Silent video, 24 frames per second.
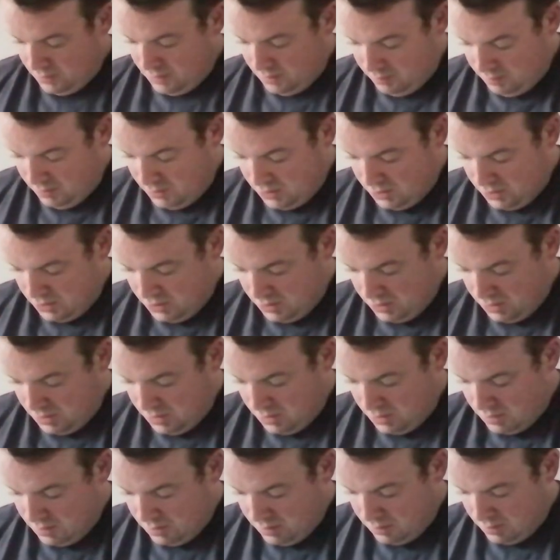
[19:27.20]
let me just see
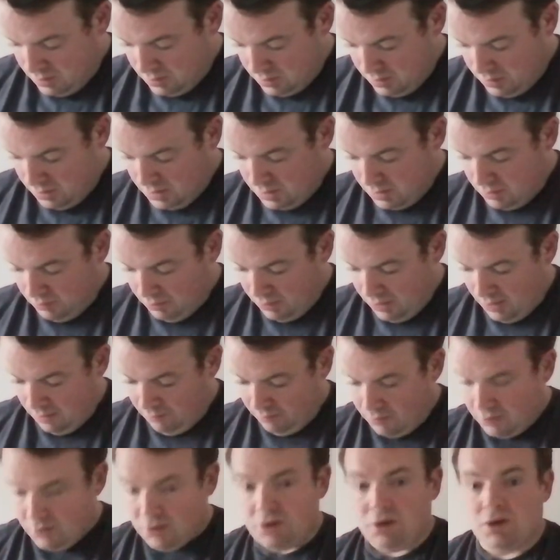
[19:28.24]
here, like say
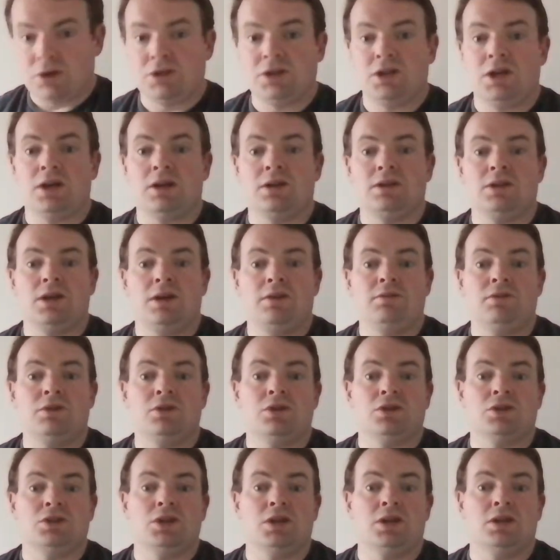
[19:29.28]
for talk's sake,
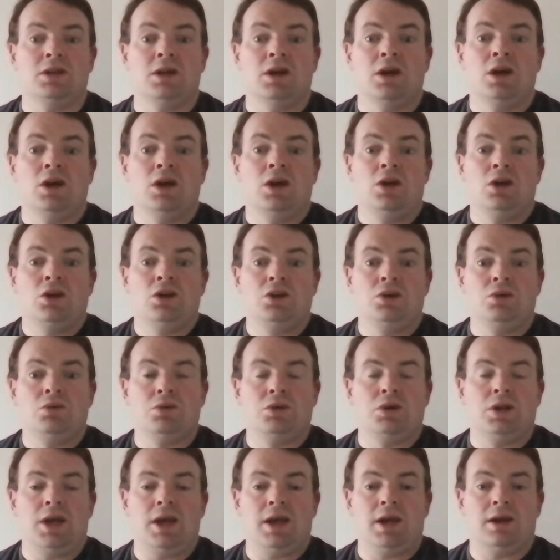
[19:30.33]
you were
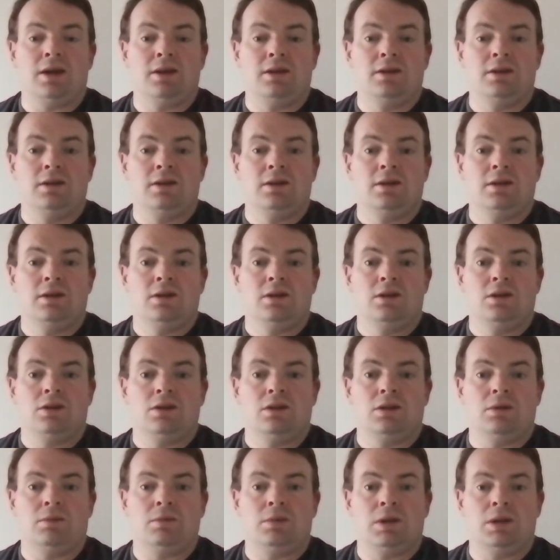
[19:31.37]
taking
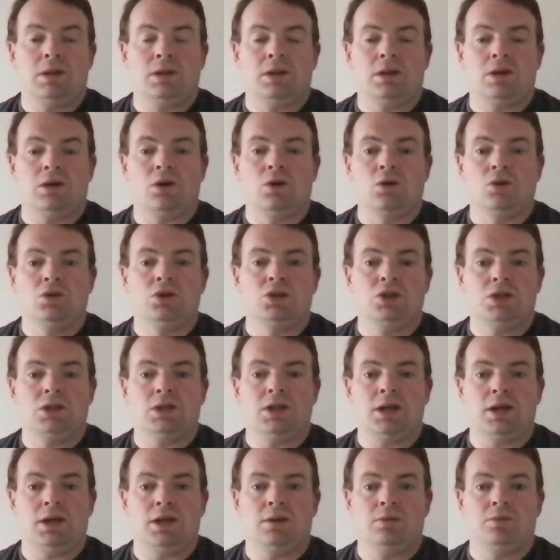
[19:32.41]
the coach
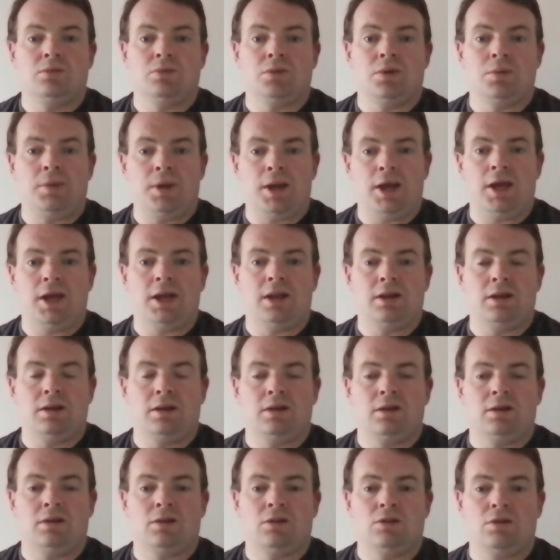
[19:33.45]
said we're playing
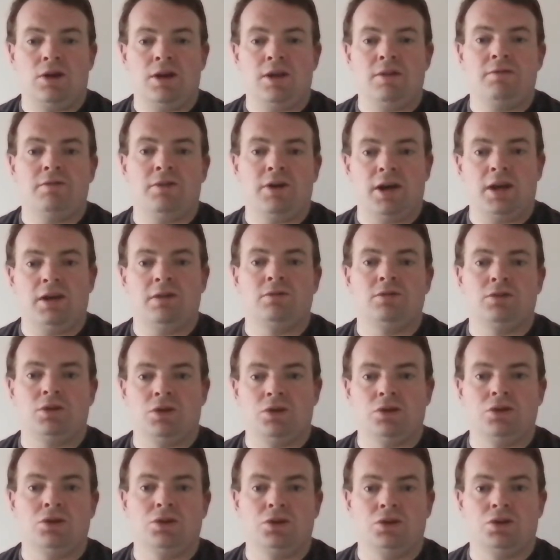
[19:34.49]

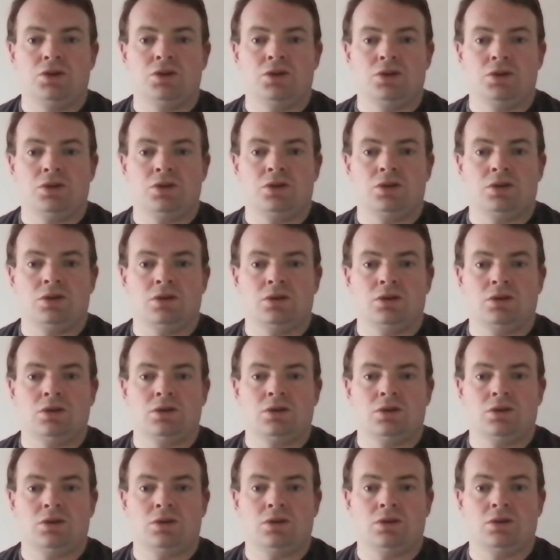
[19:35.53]
3-5-2.
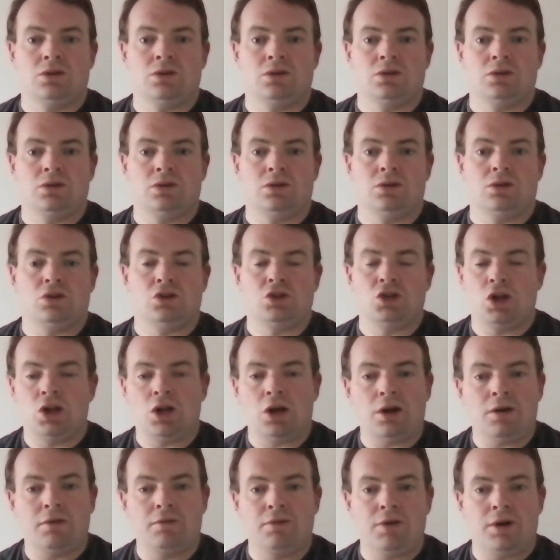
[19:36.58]
There's a
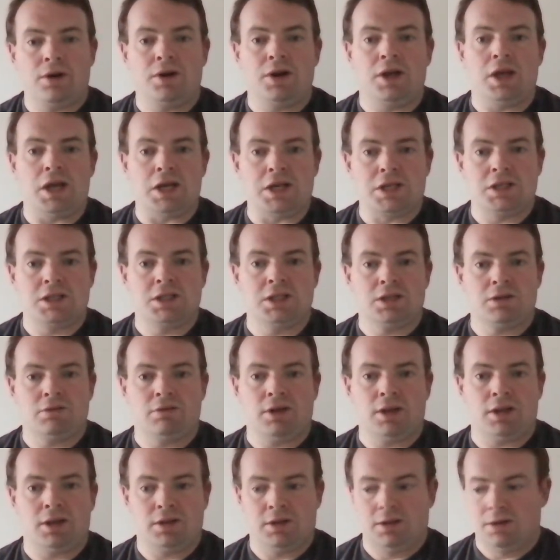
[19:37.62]
lot of variations of
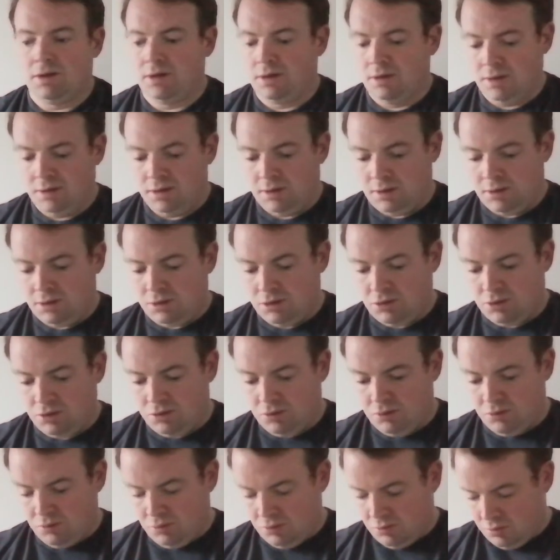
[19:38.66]
it,
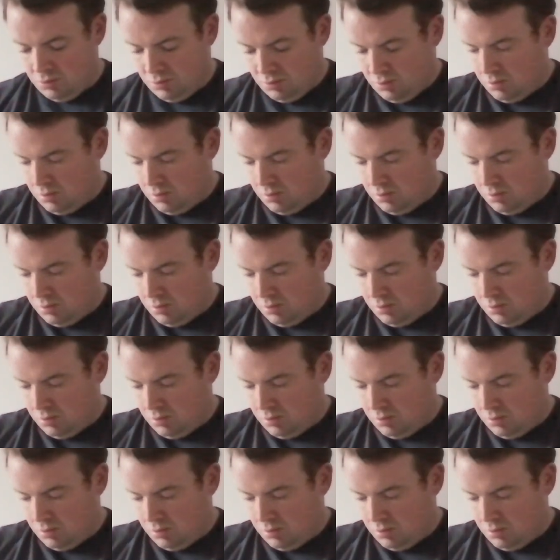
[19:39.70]
so